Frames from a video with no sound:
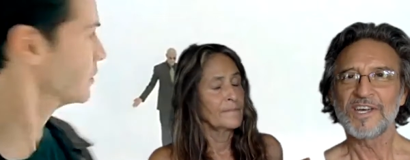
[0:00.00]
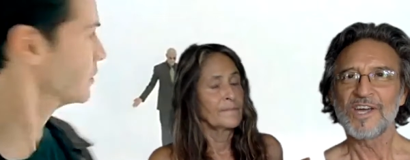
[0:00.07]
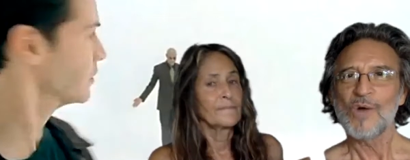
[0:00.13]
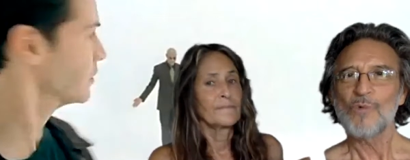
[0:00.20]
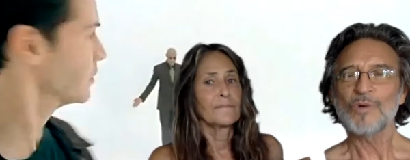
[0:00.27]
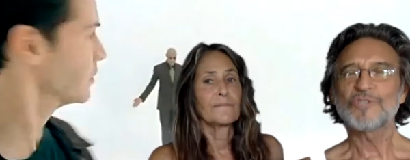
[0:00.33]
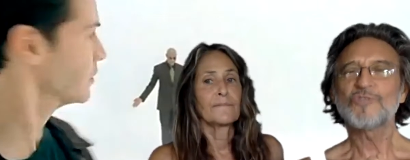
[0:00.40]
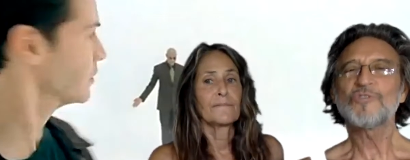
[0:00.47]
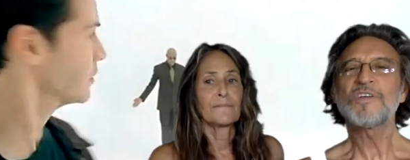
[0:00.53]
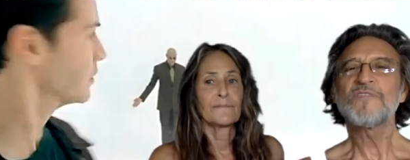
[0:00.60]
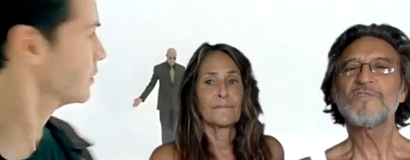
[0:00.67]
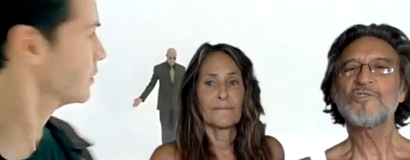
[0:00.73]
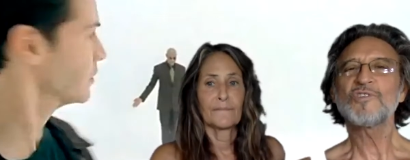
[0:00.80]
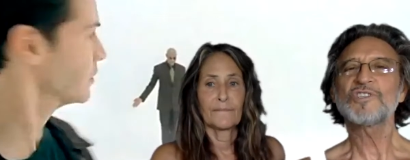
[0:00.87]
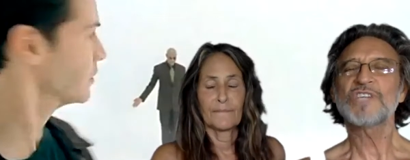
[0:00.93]
Speaker 1: What you give
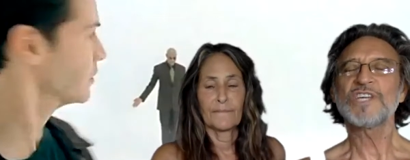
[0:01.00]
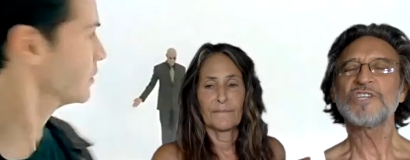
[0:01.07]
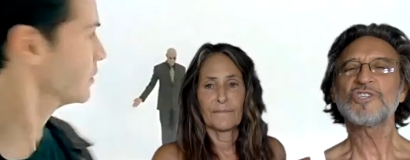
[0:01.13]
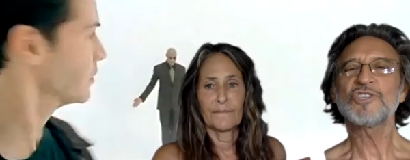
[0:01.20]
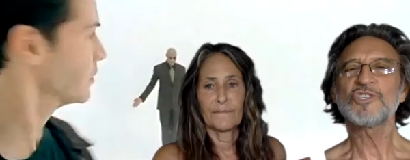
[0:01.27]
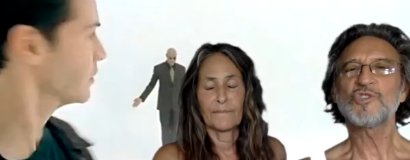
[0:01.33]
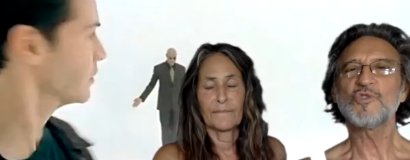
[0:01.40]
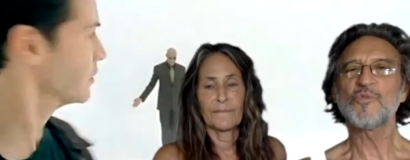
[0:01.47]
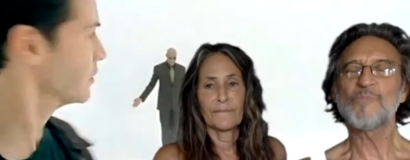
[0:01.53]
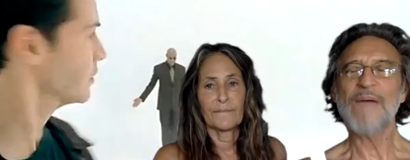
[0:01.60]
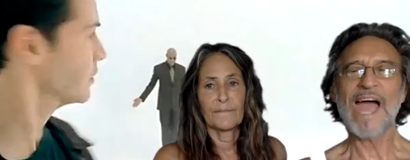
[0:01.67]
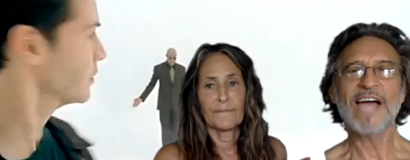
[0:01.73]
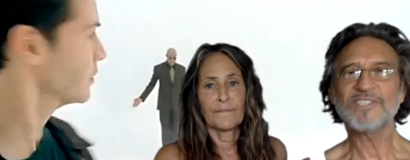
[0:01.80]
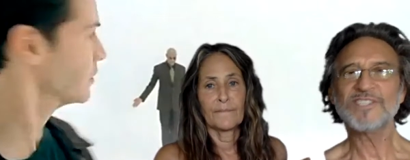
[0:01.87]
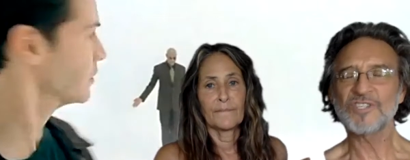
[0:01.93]
your attention to
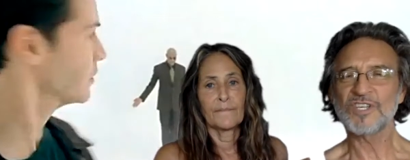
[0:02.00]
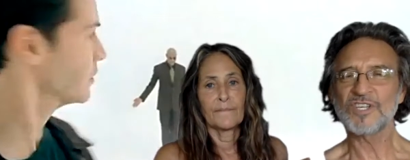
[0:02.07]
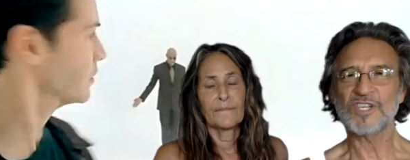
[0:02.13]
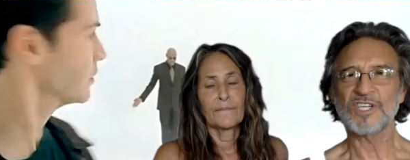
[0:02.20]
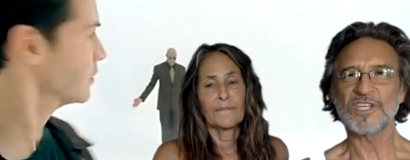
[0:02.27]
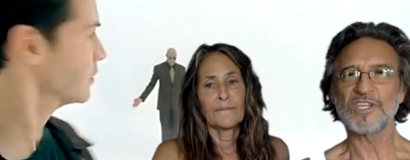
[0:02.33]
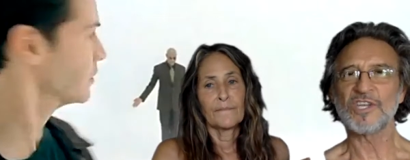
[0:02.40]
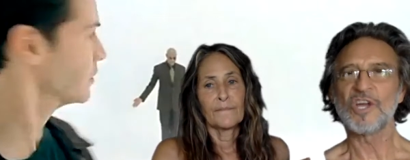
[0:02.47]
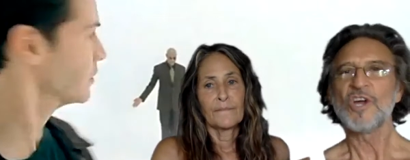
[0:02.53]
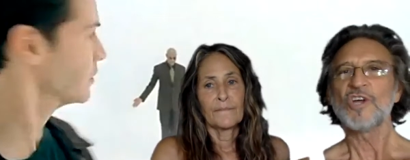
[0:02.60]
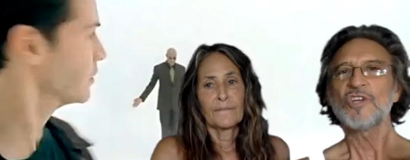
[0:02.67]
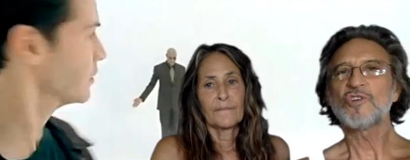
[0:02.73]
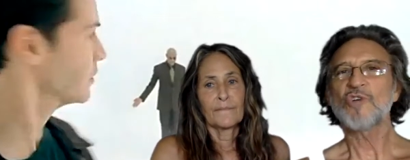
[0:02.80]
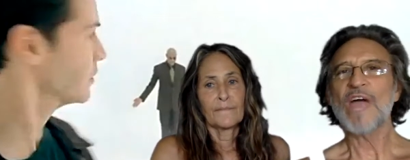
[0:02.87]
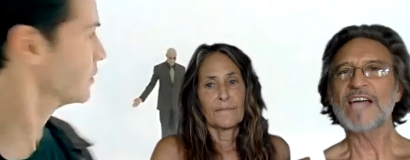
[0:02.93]
passionately,
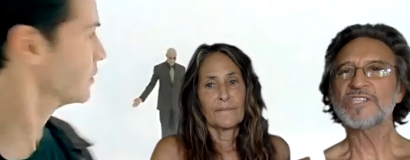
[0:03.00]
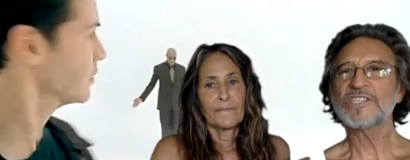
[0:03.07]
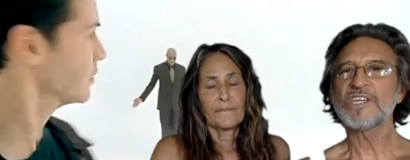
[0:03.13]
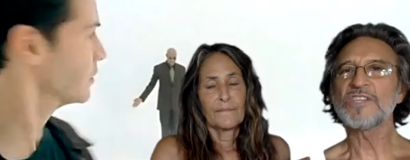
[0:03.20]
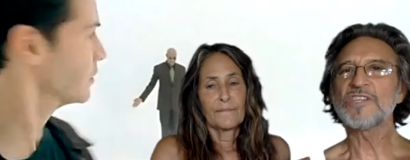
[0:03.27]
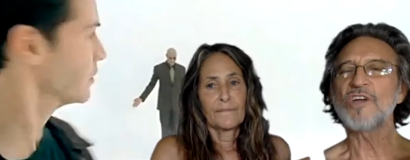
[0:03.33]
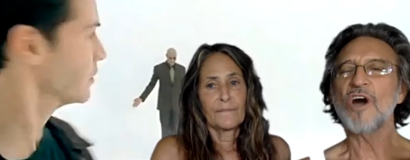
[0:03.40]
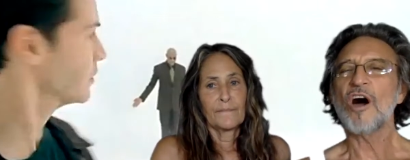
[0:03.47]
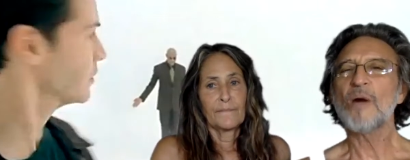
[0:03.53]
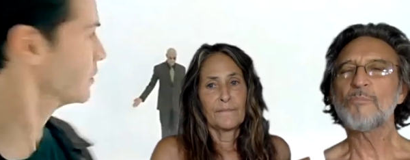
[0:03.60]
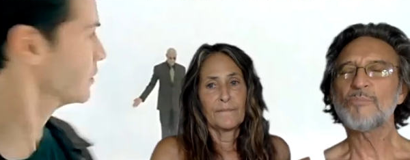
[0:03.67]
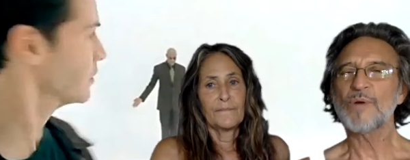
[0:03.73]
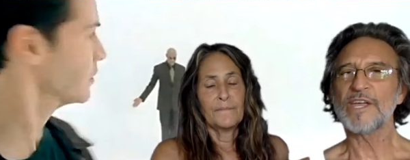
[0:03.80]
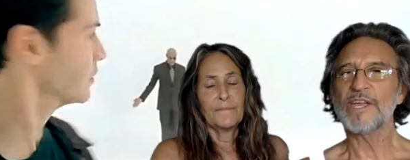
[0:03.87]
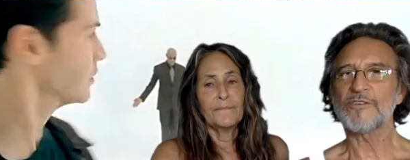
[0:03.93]
you're asking the
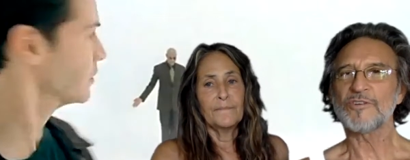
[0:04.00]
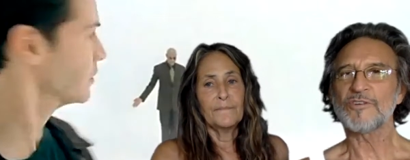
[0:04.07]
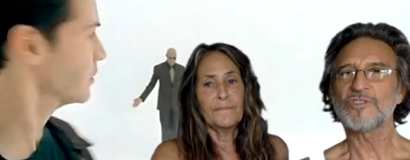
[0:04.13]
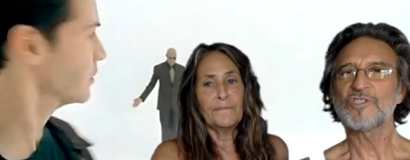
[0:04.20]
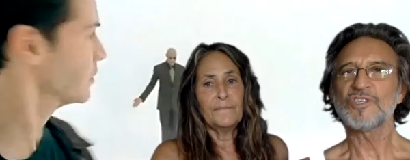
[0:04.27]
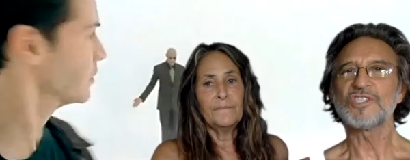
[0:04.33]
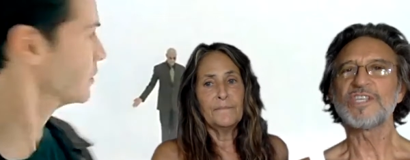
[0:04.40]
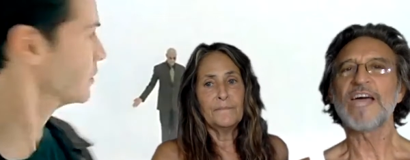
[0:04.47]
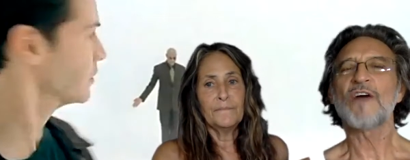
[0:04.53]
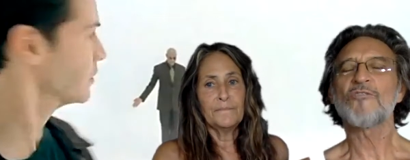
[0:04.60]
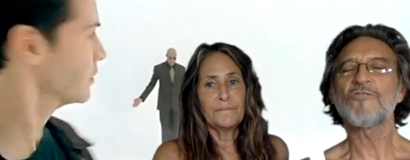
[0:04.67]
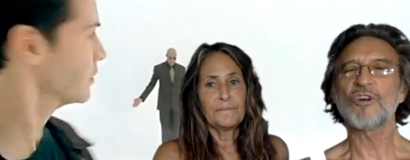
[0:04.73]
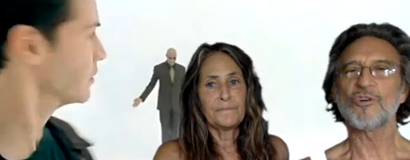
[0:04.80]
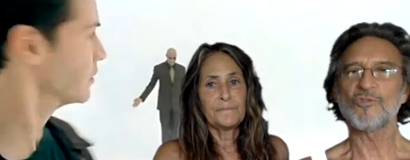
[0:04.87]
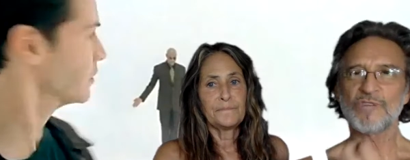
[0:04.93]
operator to
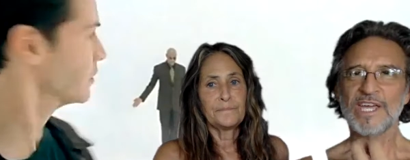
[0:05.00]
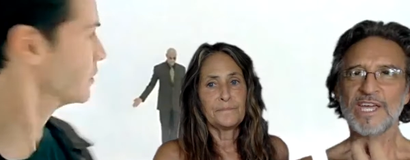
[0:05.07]
download